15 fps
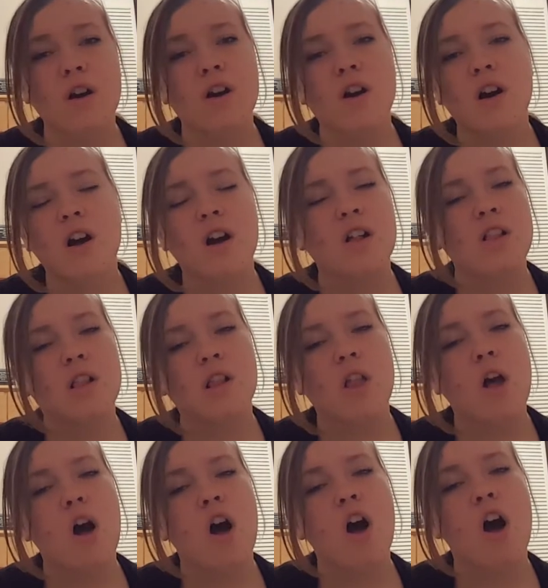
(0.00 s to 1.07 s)
and the
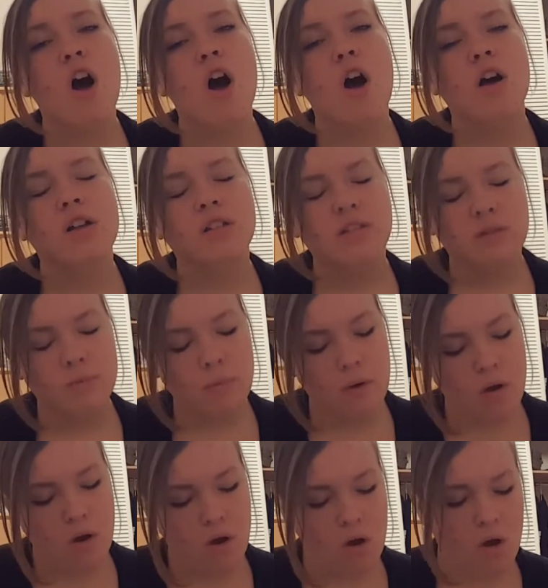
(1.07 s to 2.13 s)
common hepatic
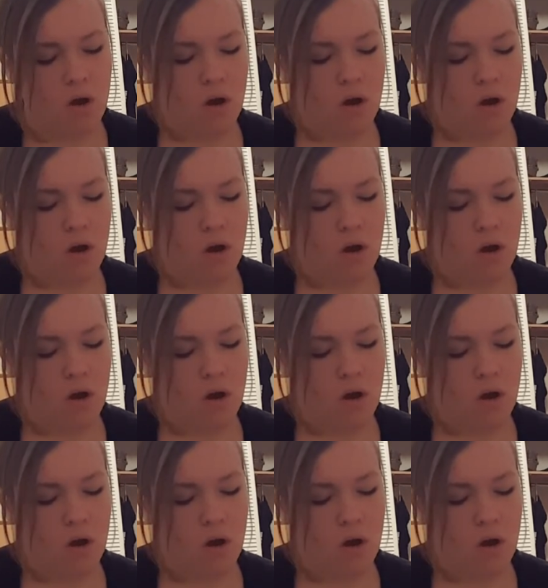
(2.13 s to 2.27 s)
artery,